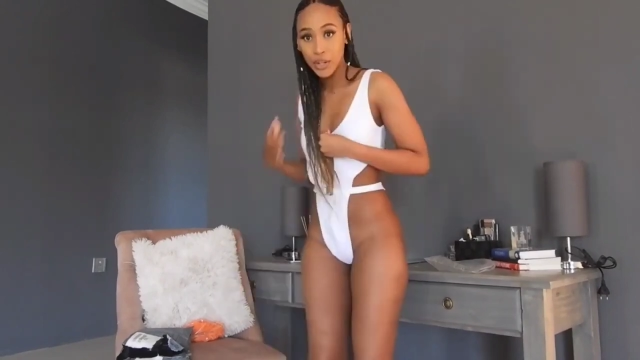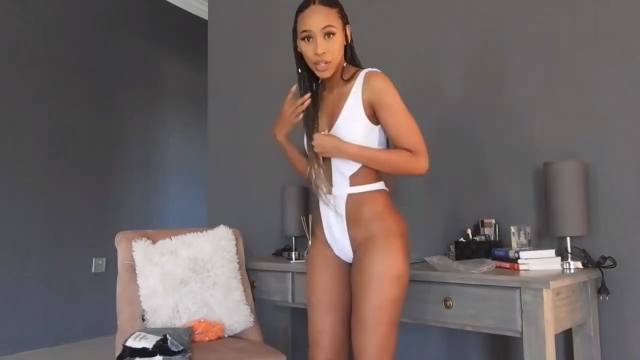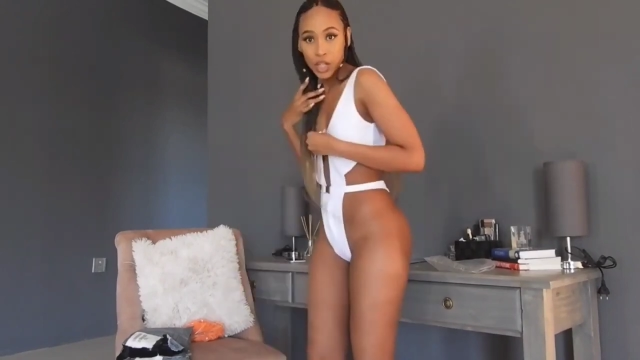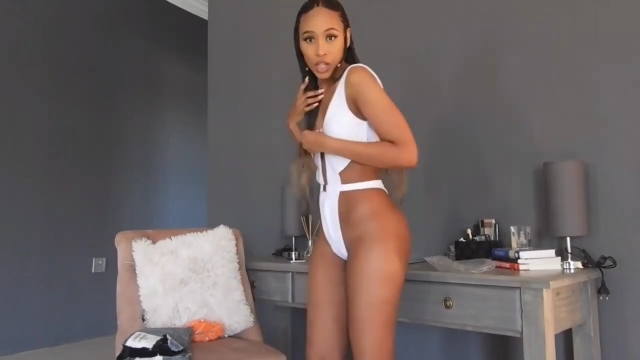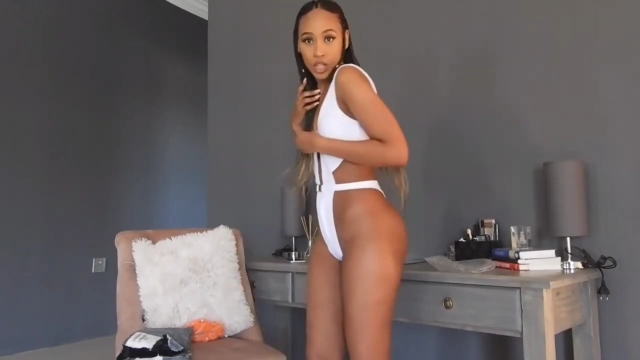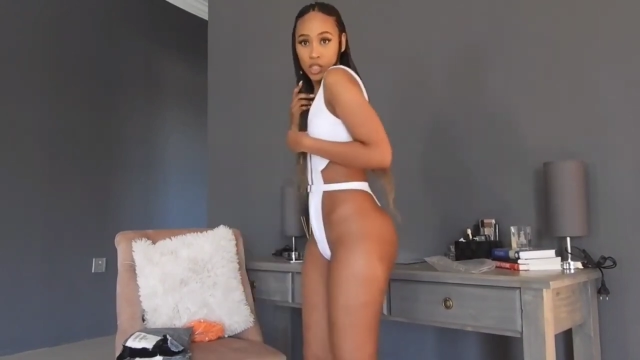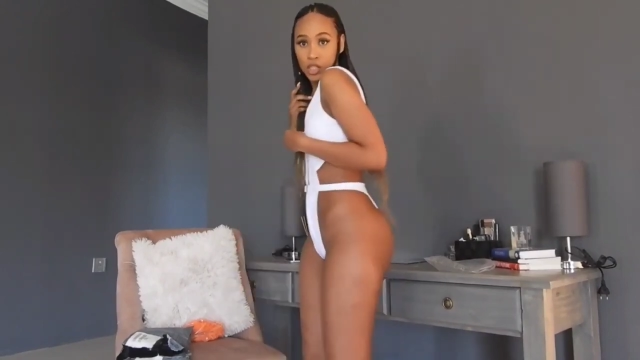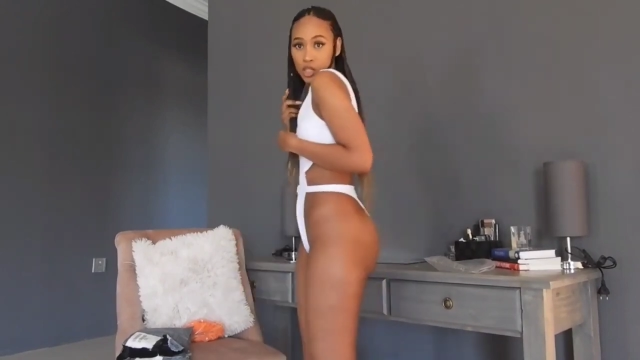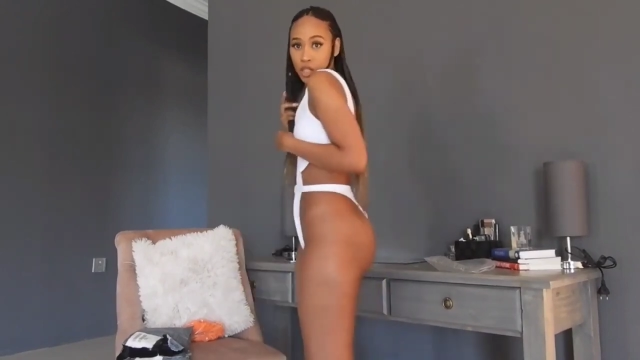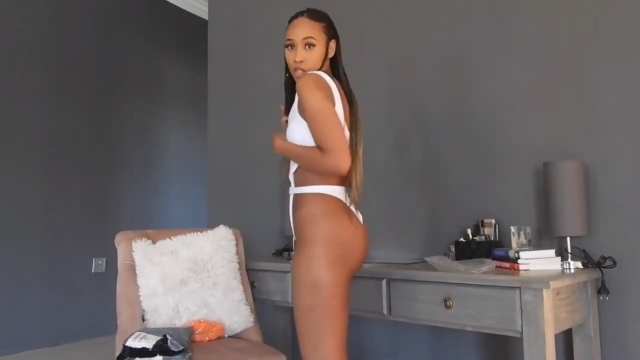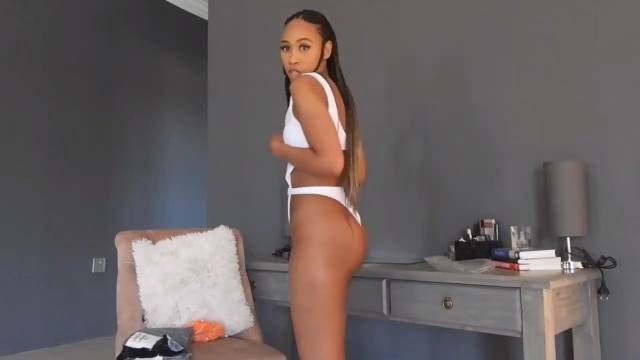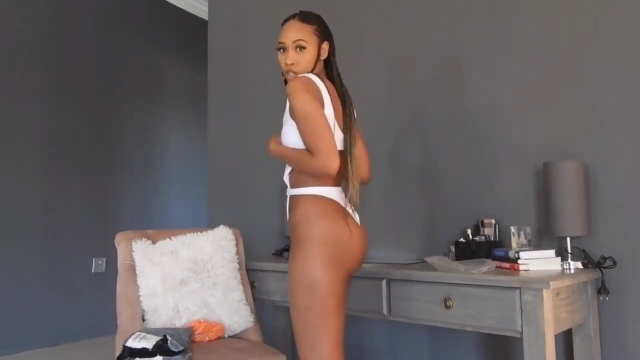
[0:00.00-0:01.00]

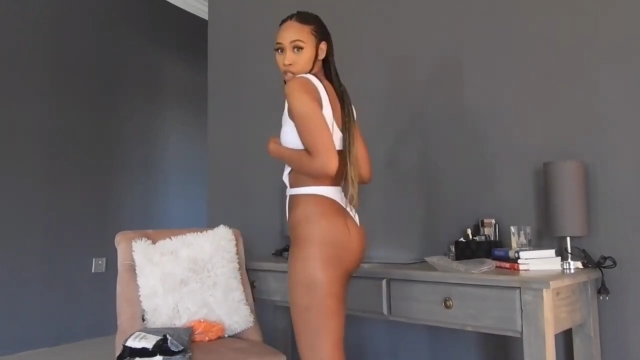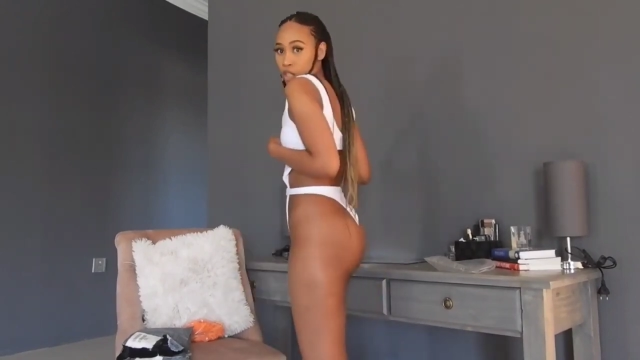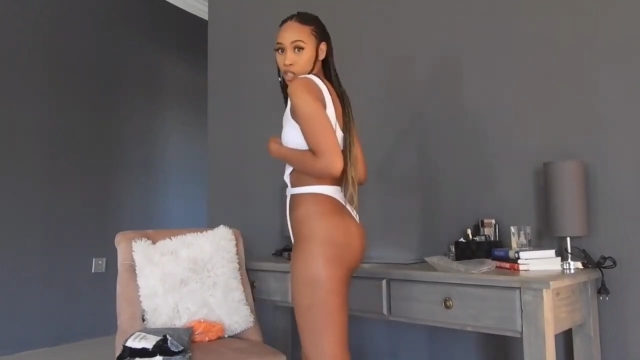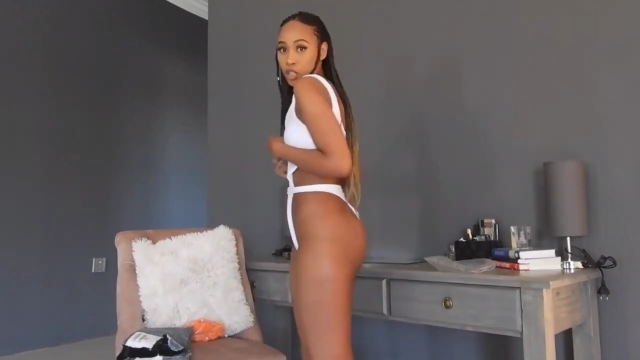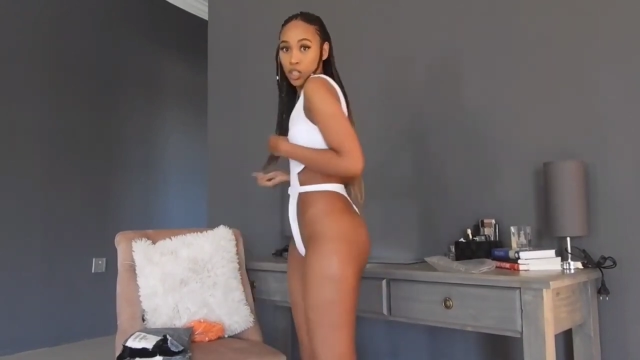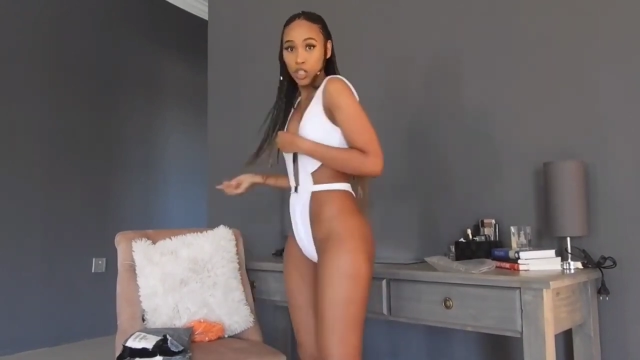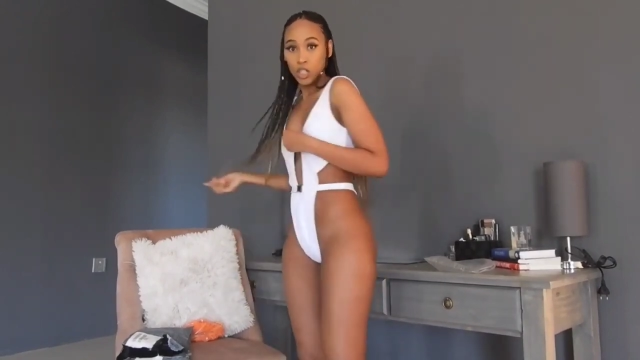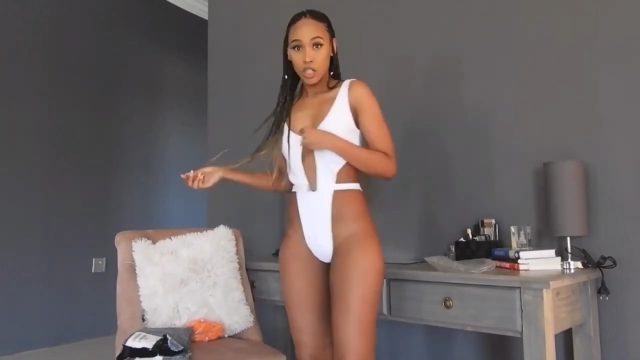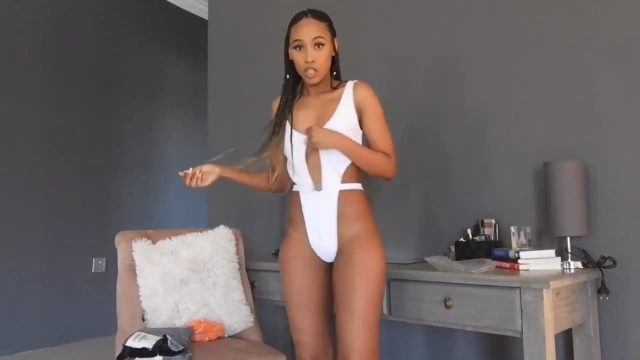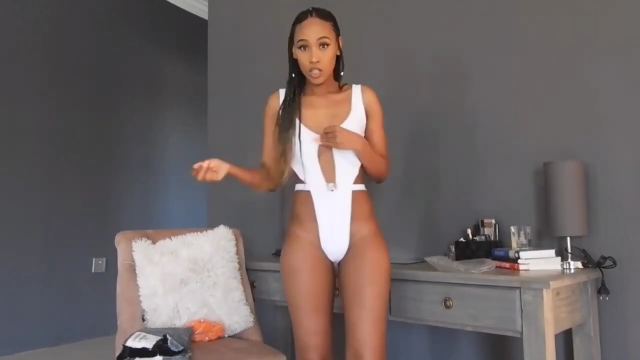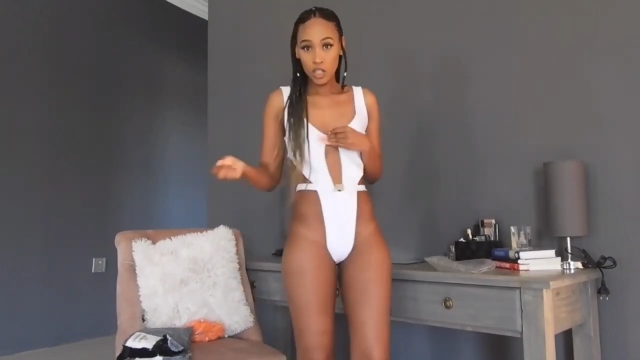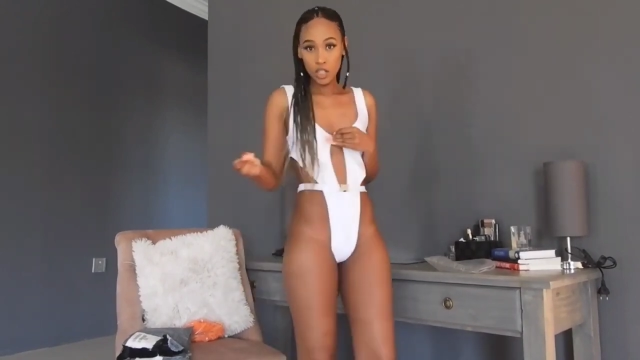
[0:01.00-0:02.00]

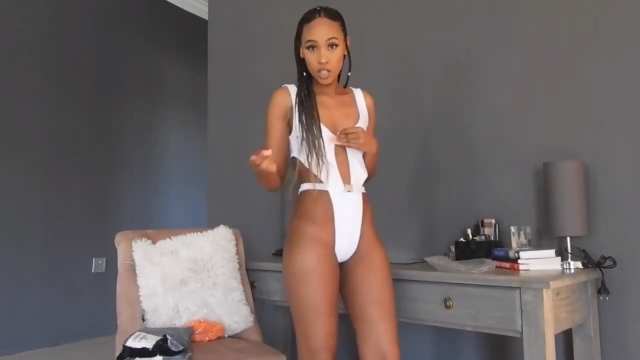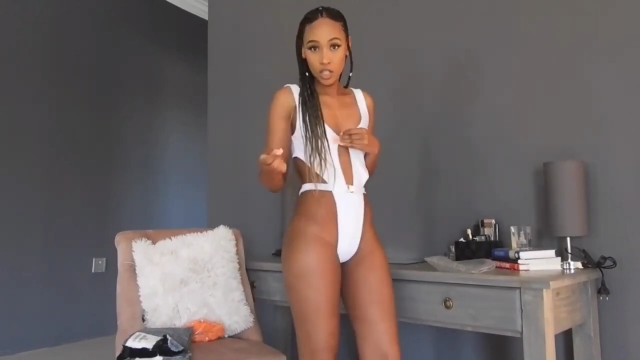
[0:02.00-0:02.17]
(no one is talking)